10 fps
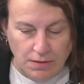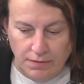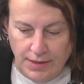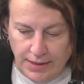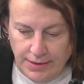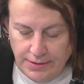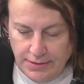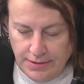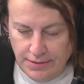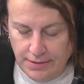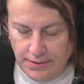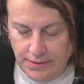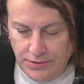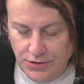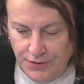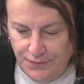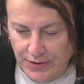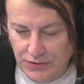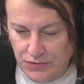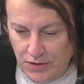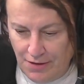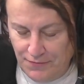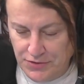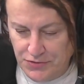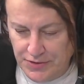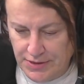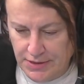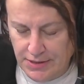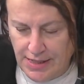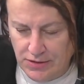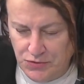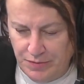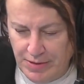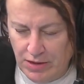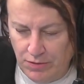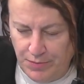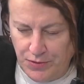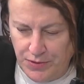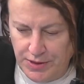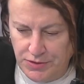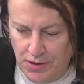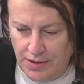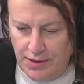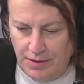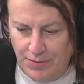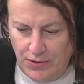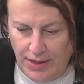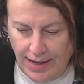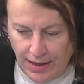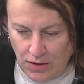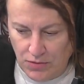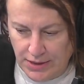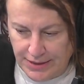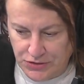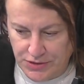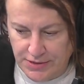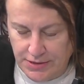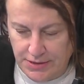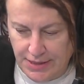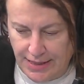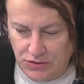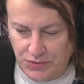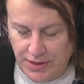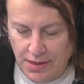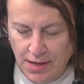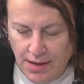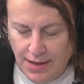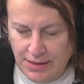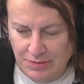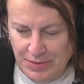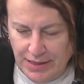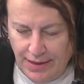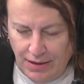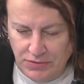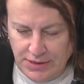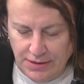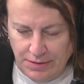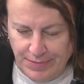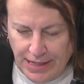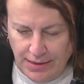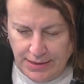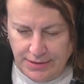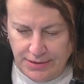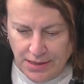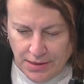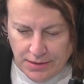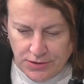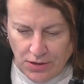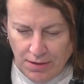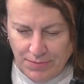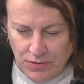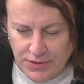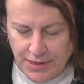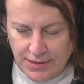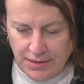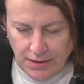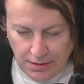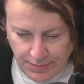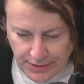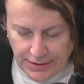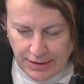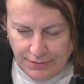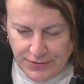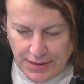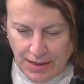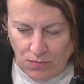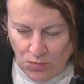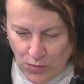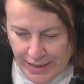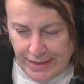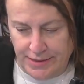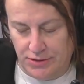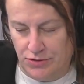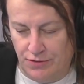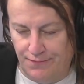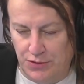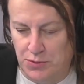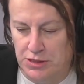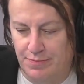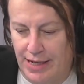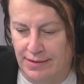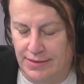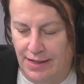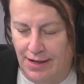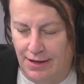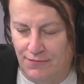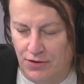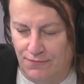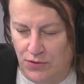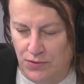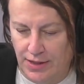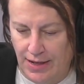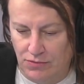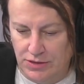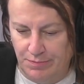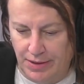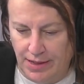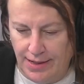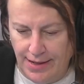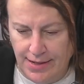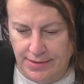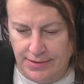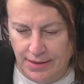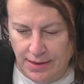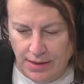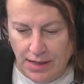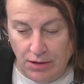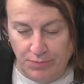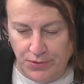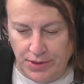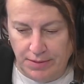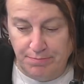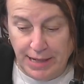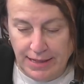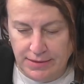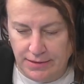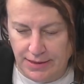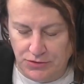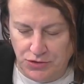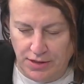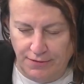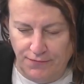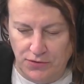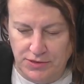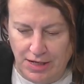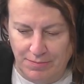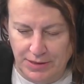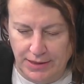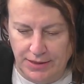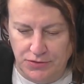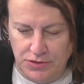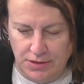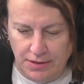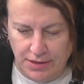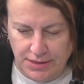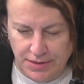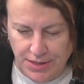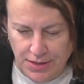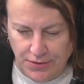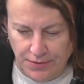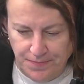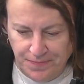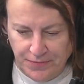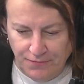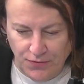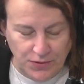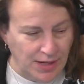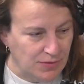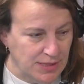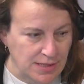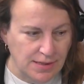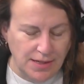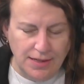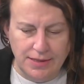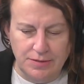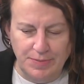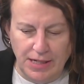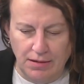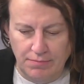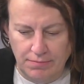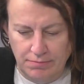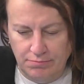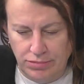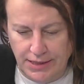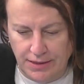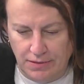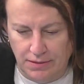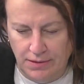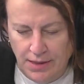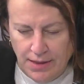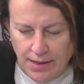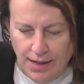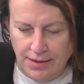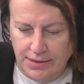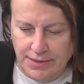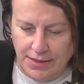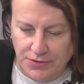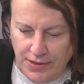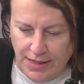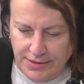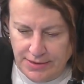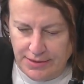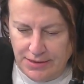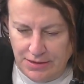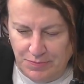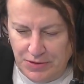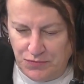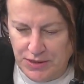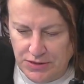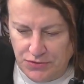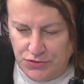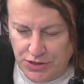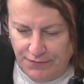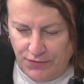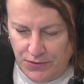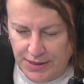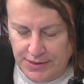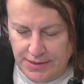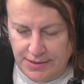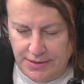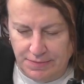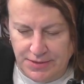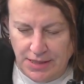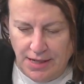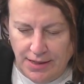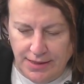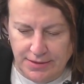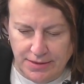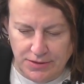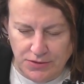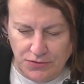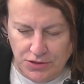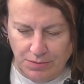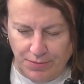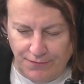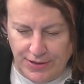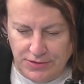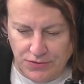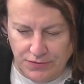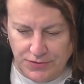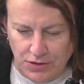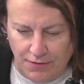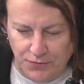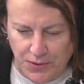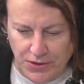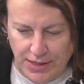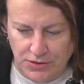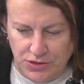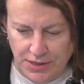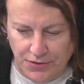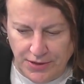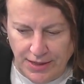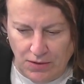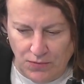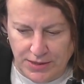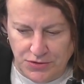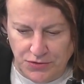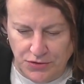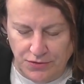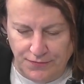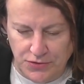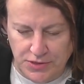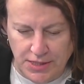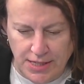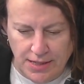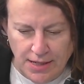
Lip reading: That is the chief electoral officer in Saskatchewan, Michael Boda, talking about how Elections Saskatchewan has been counting the ballots. Scott Moe says he believes that we deserve the respect to have our vote counted by hand. Alberta banned electronic vote tabulators this year. Vote counting has become political. Aleksander Essex has been researching voting systems. He's an associate professor of software engineering at Western University,